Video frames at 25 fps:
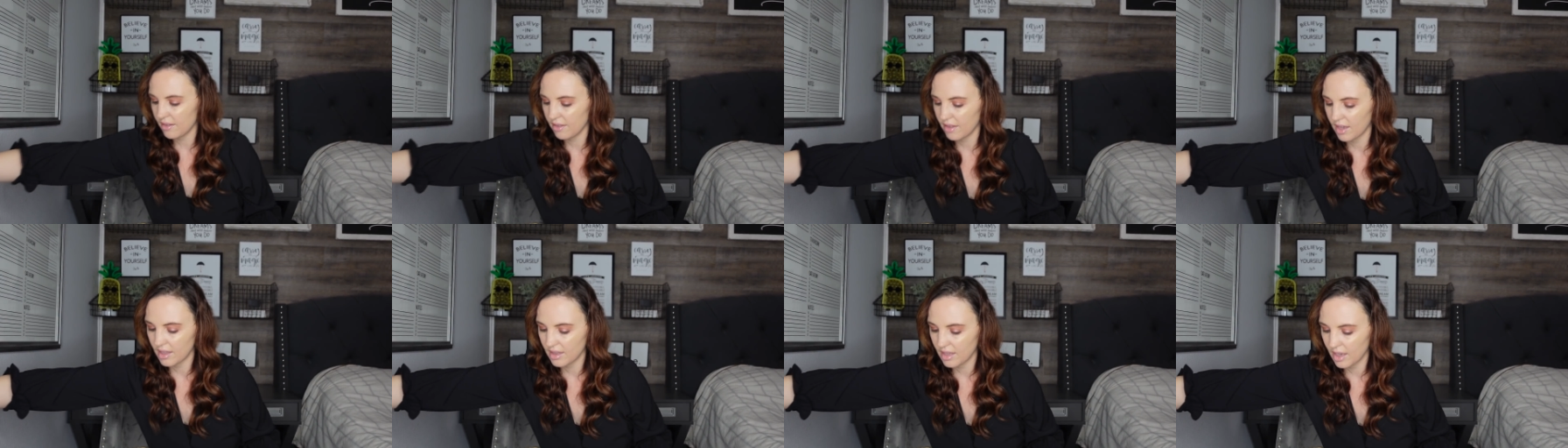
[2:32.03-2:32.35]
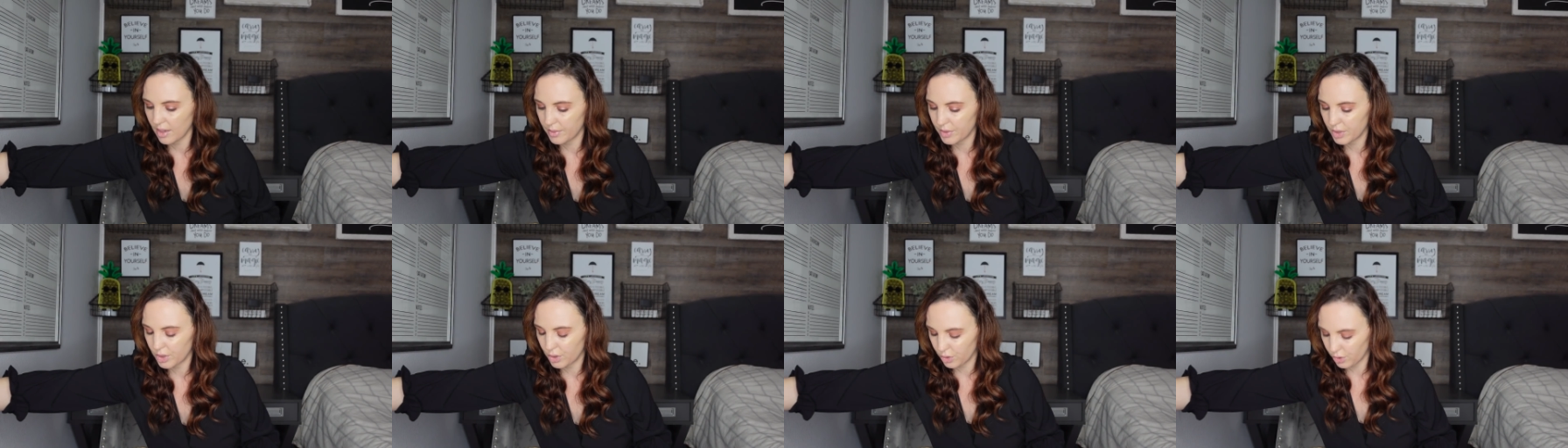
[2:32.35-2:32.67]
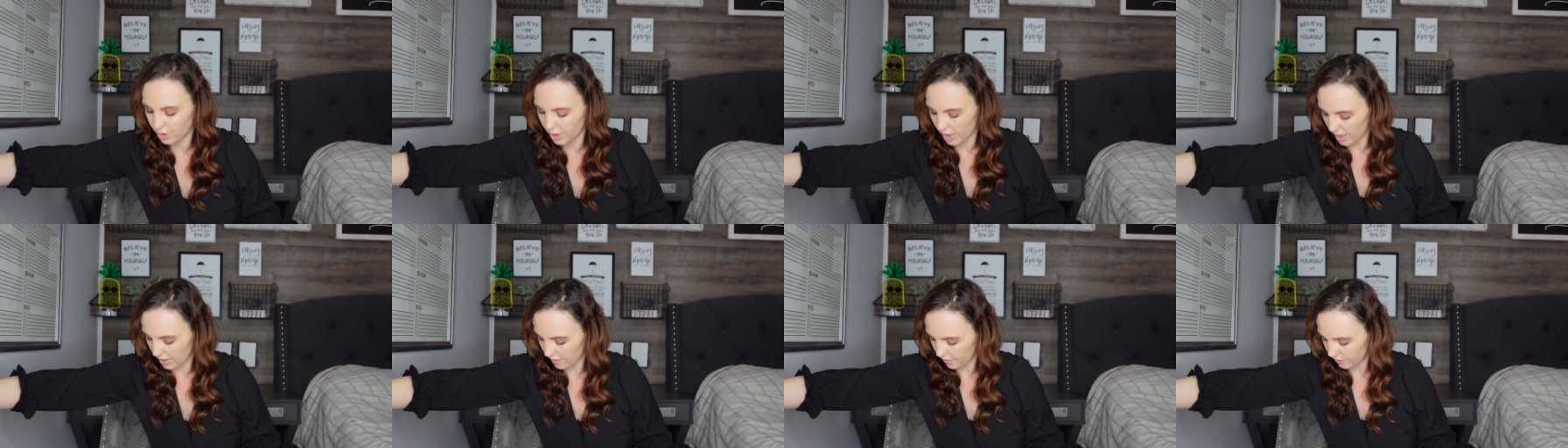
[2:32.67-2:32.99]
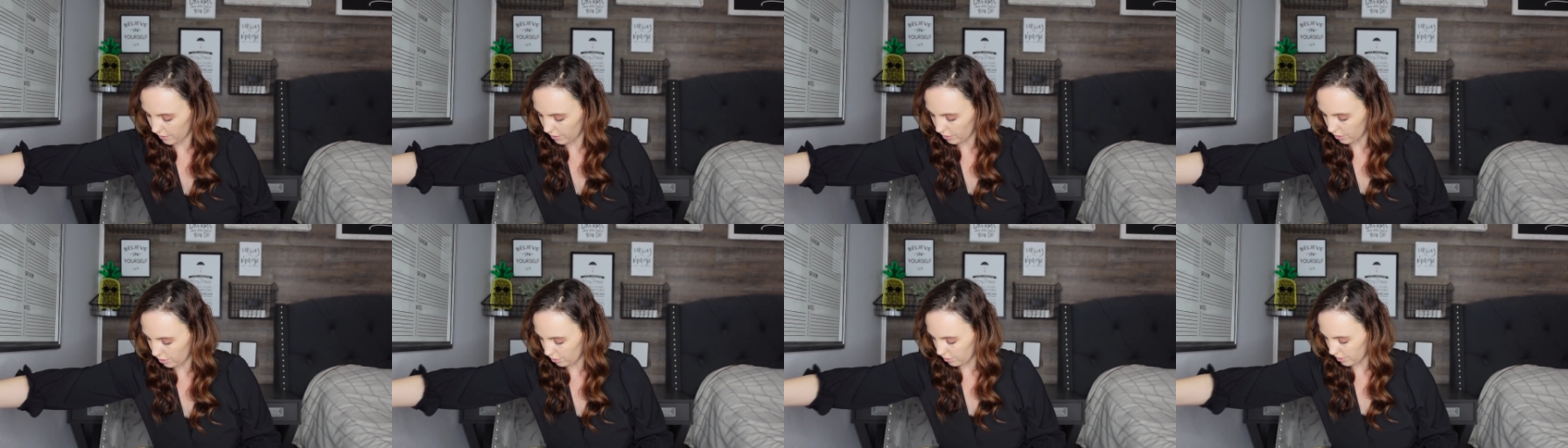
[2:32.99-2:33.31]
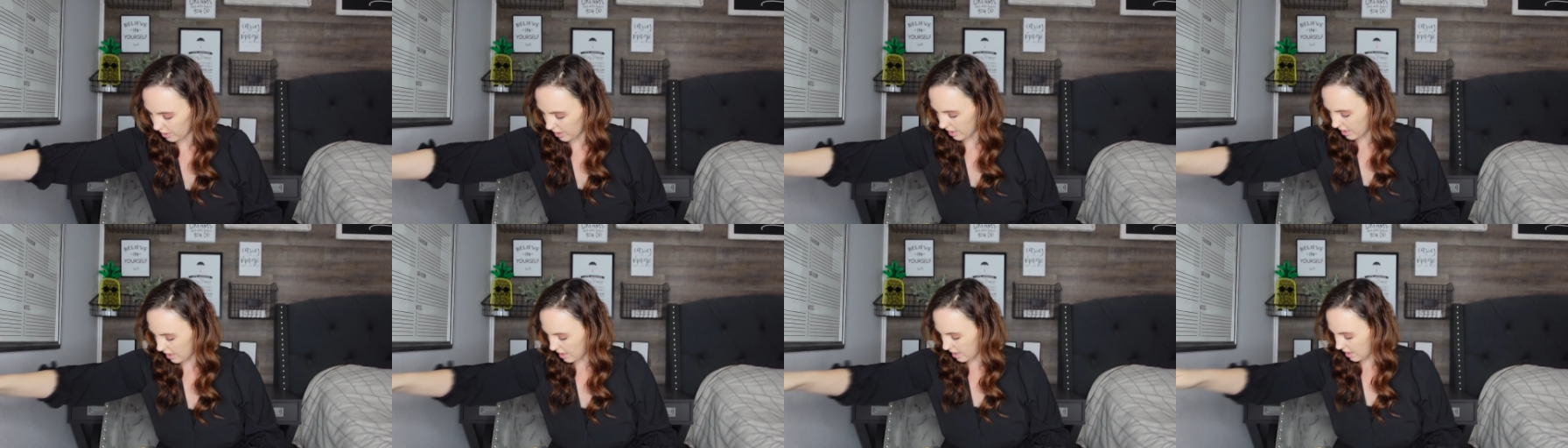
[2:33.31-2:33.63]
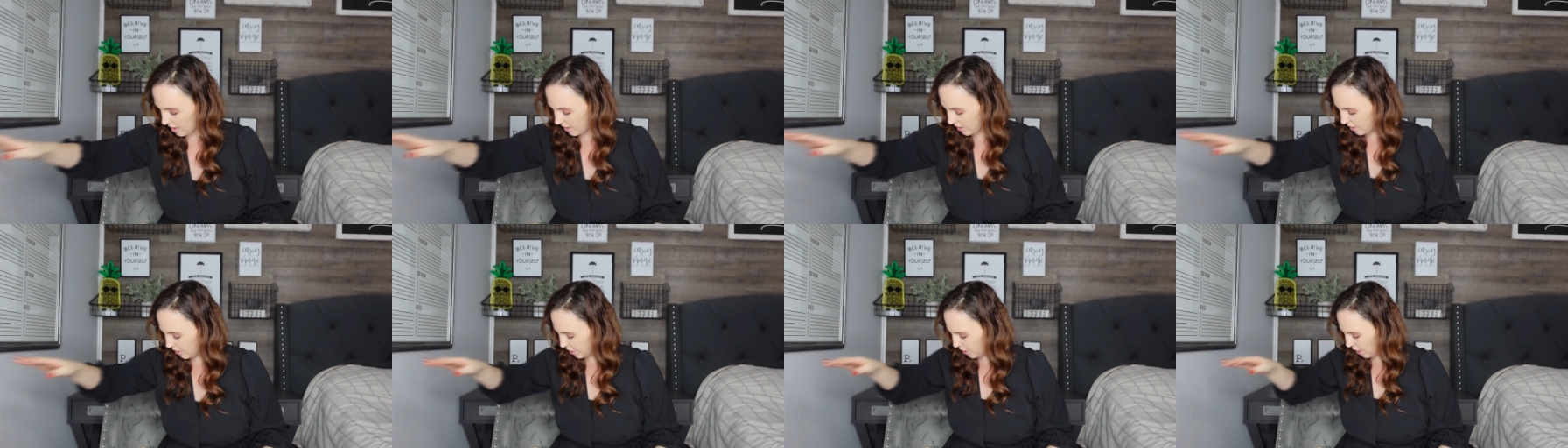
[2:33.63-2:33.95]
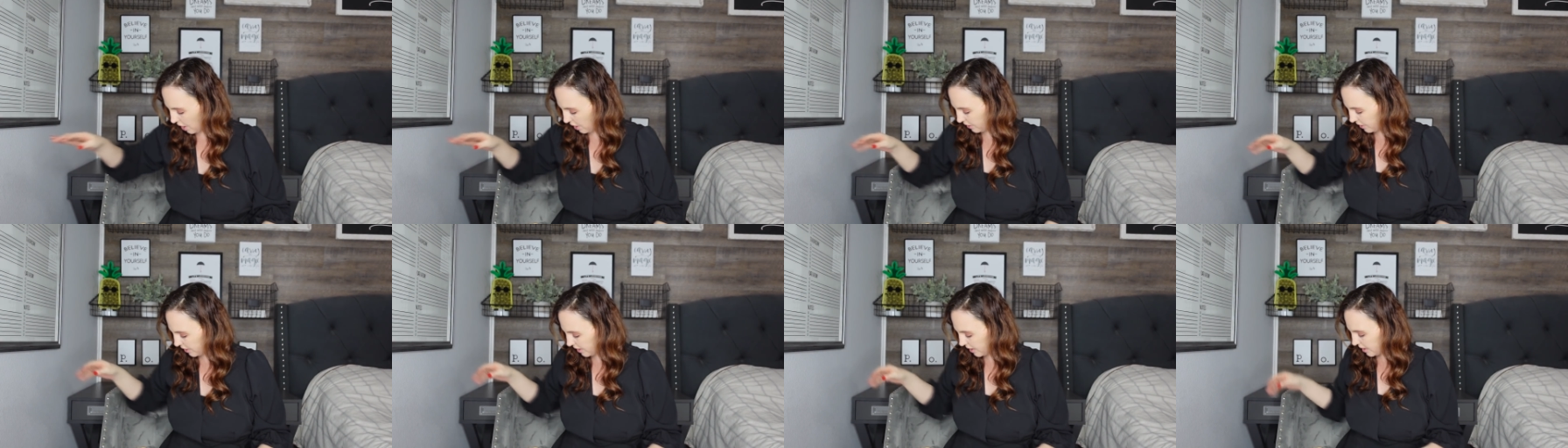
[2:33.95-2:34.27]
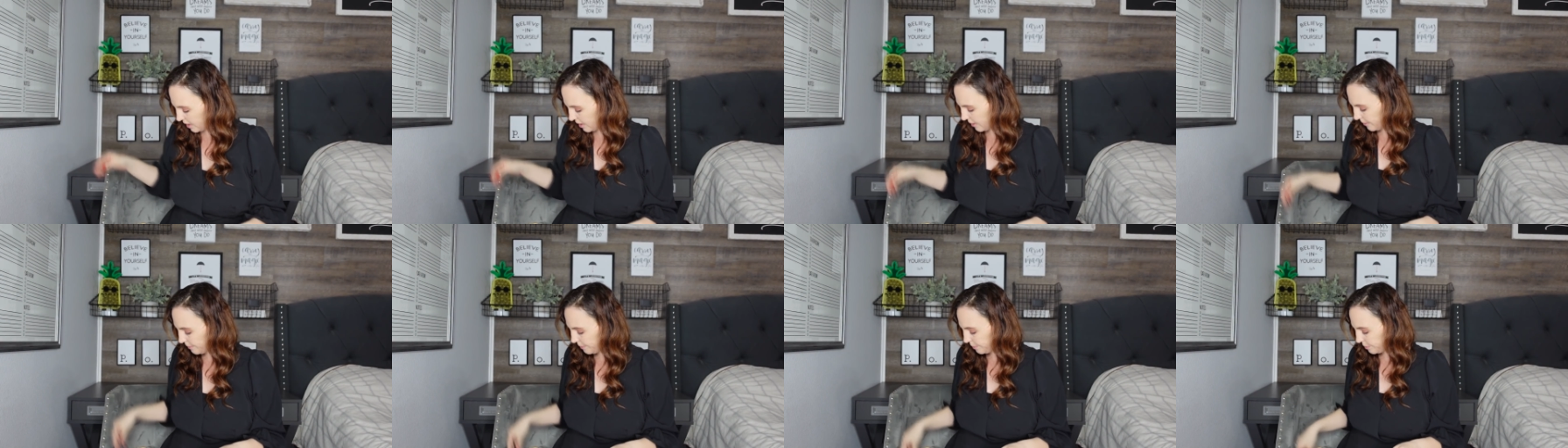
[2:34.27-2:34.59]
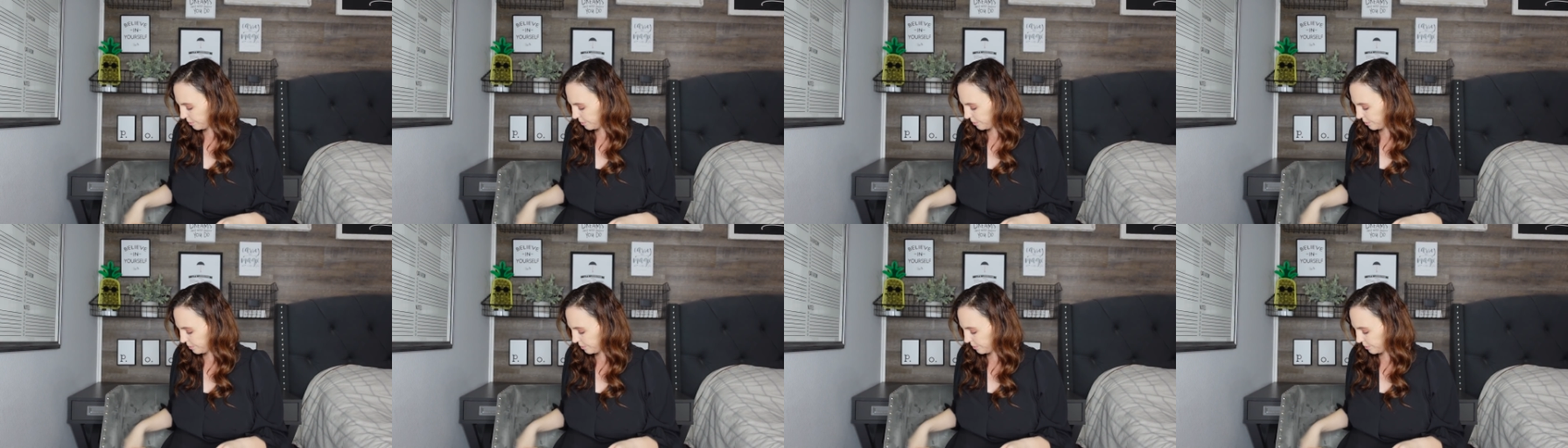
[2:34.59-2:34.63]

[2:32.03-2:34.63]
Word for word: I thought that was great for $3.